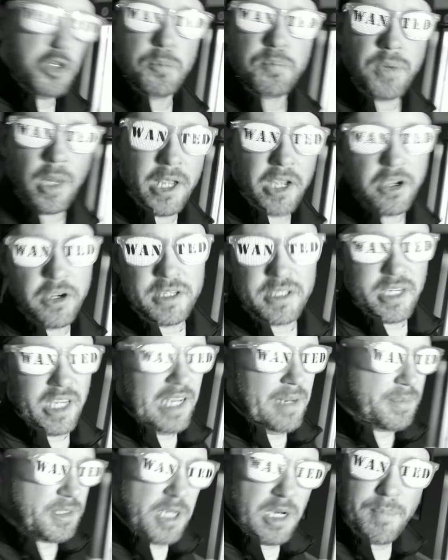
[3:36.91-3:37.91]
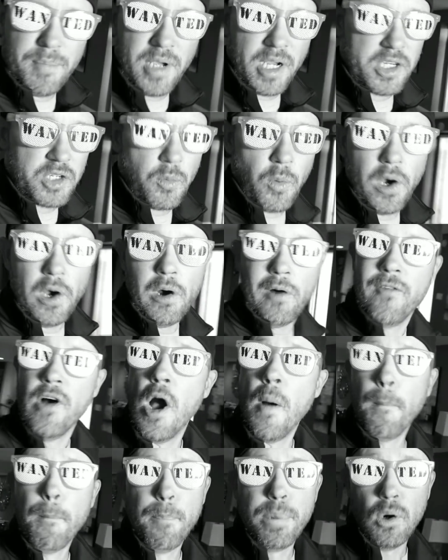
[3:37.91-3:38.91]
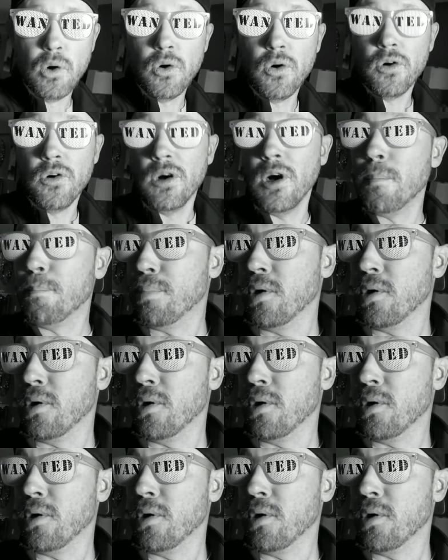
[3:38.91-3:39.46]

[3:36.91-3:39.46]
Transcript: you play good teams in the Big twelve. Bull,